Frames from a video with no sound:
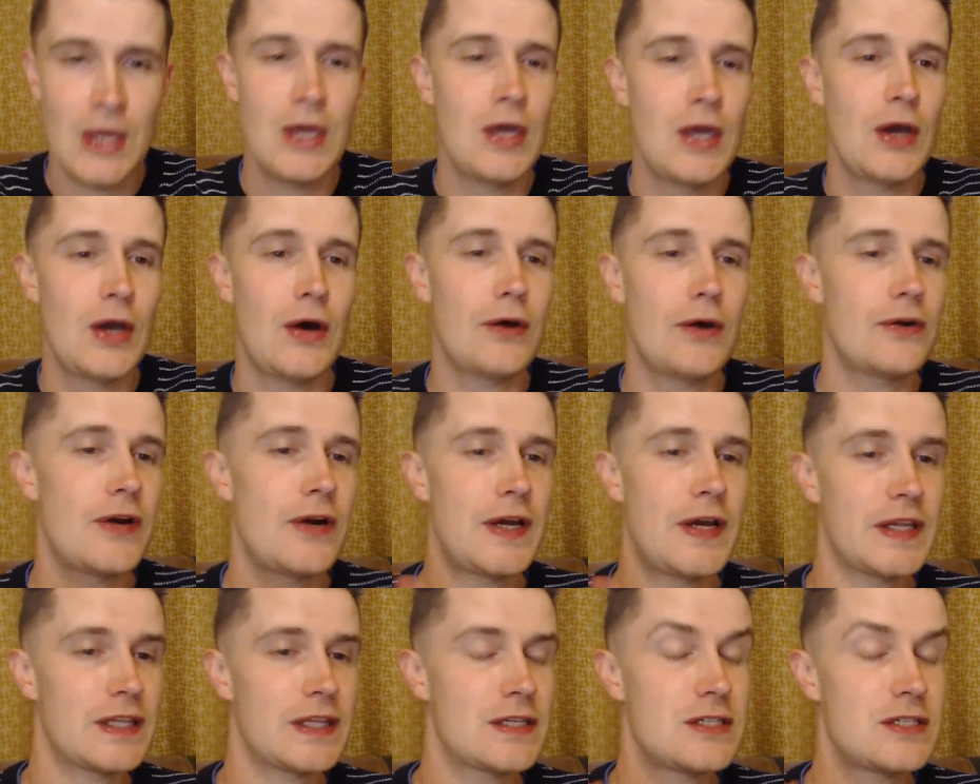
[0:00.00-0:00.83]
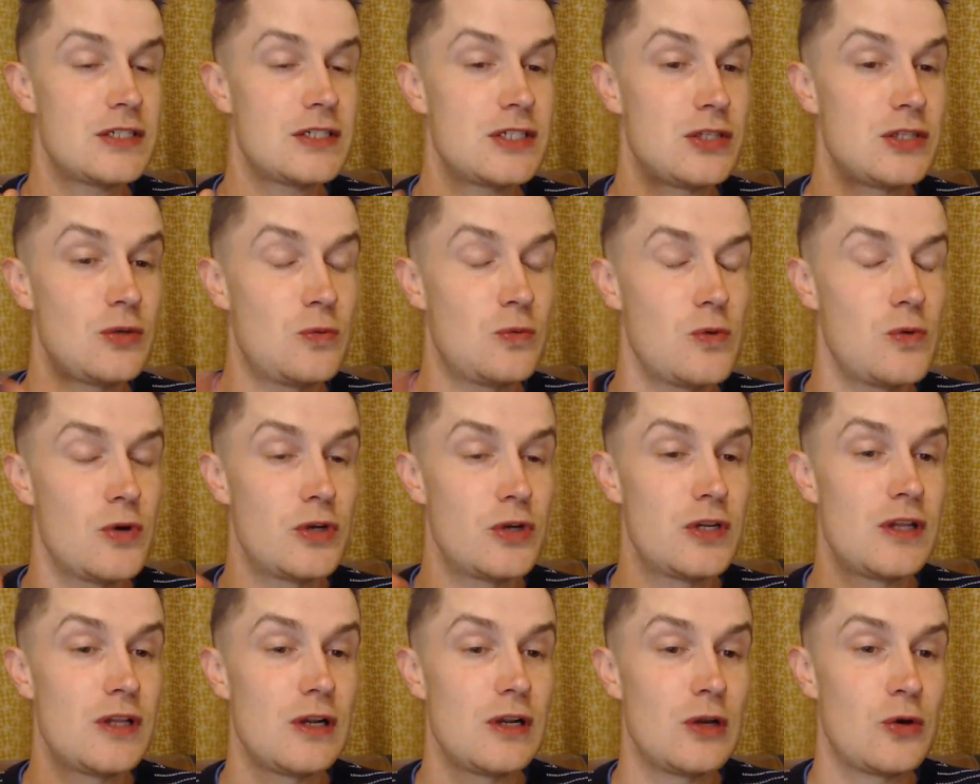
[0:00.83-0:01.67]
All right, this is the word
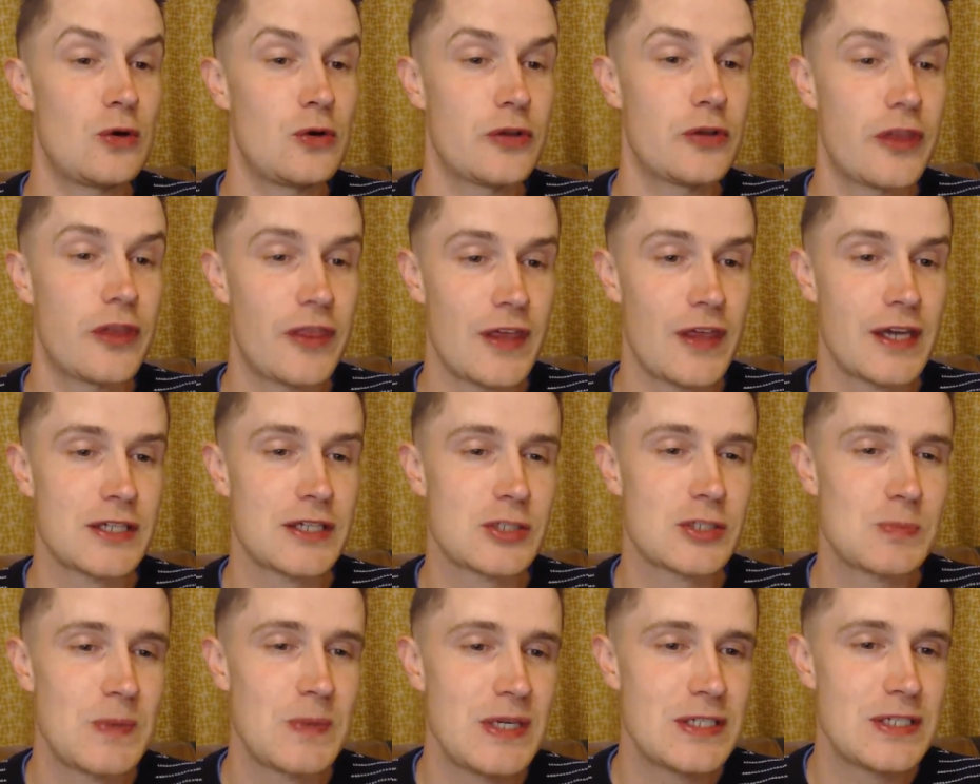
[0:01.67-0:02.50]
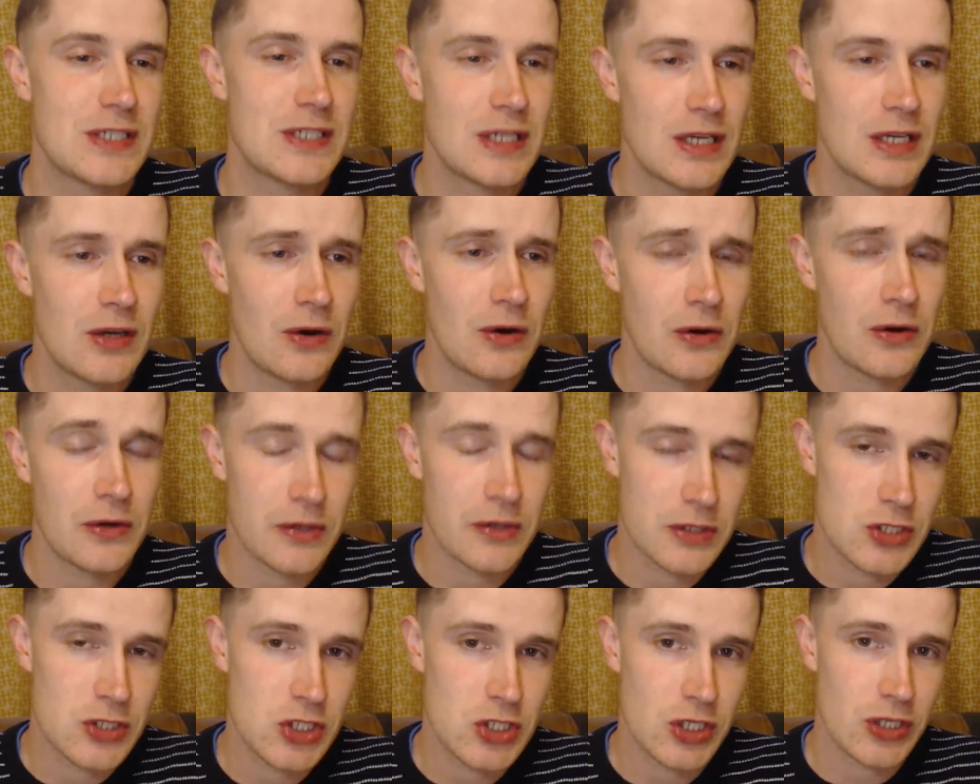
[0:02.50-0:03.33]
of the Lord. Thanks be to
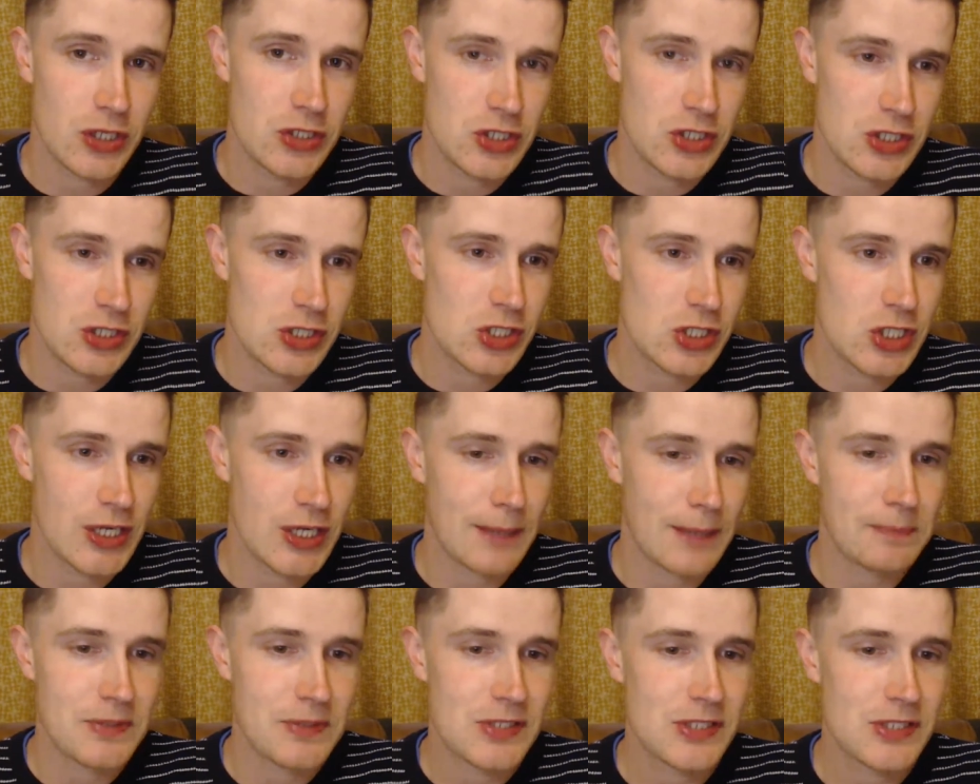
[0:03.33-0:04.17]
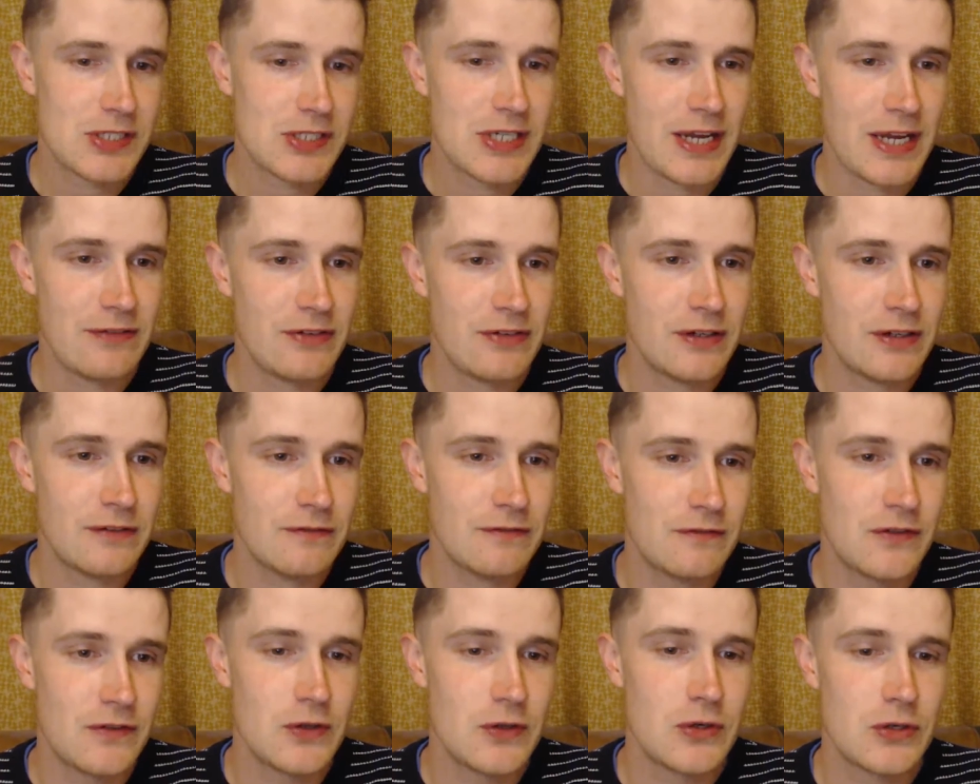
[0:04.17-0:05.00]
God. Judges chapter 7,
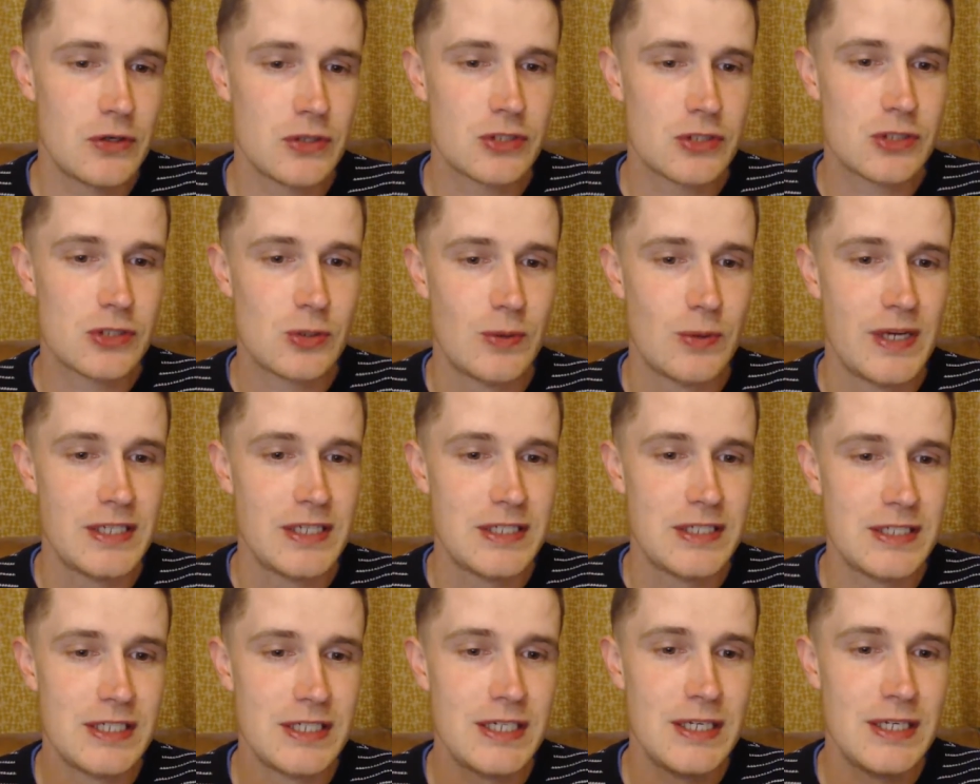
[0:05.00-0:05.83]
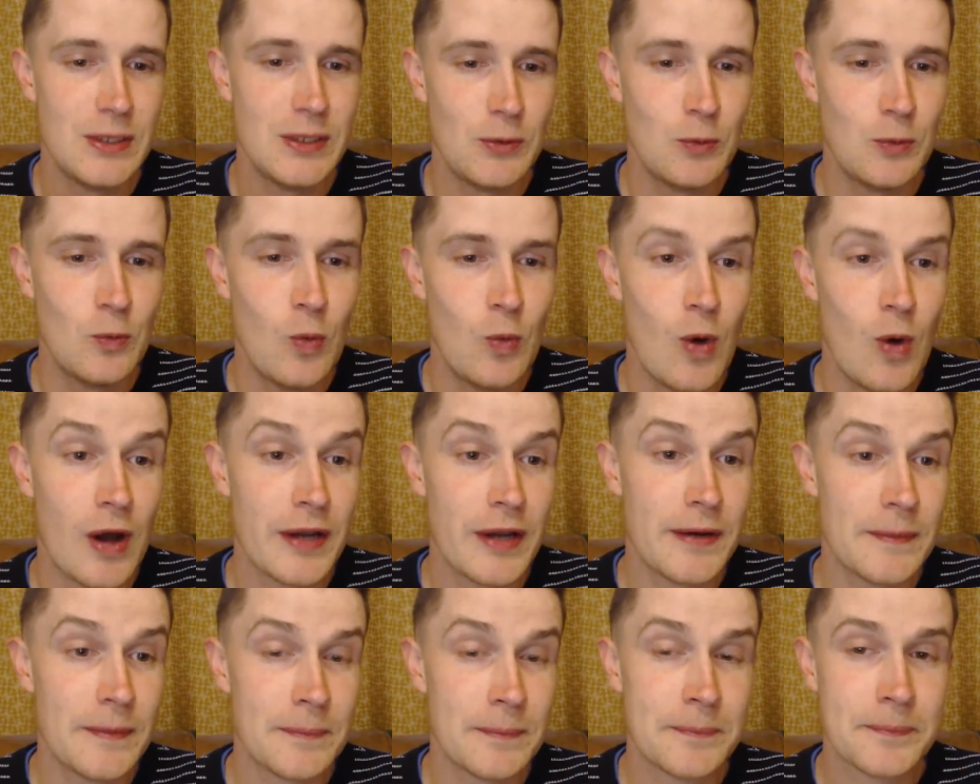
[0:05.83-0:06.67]
verse
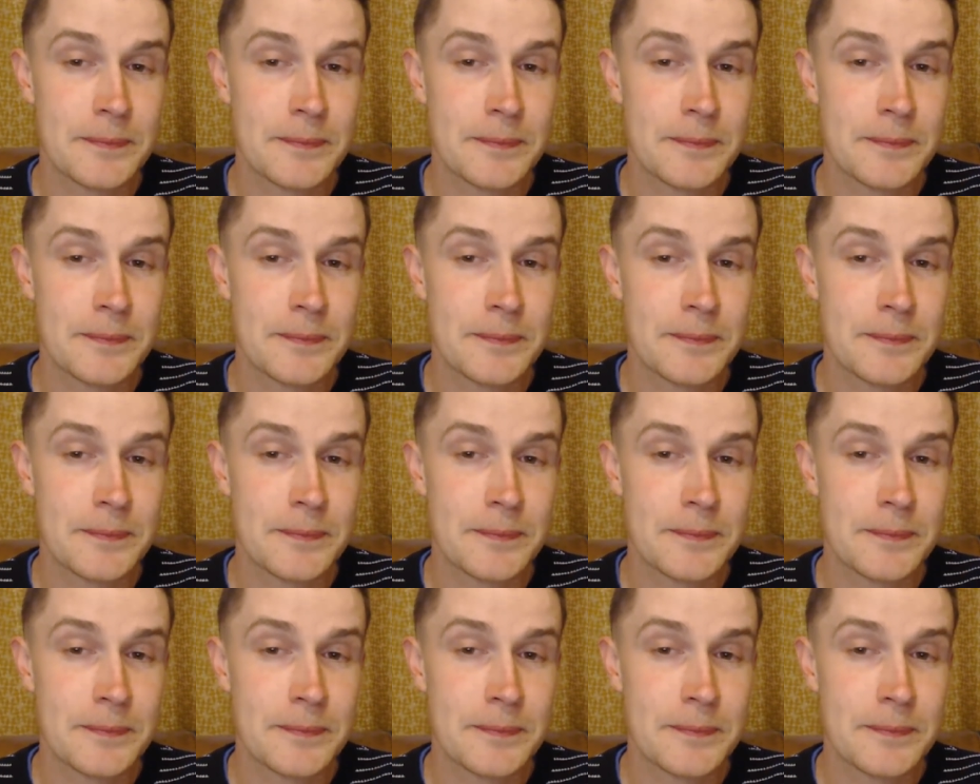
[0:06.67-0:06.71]
21.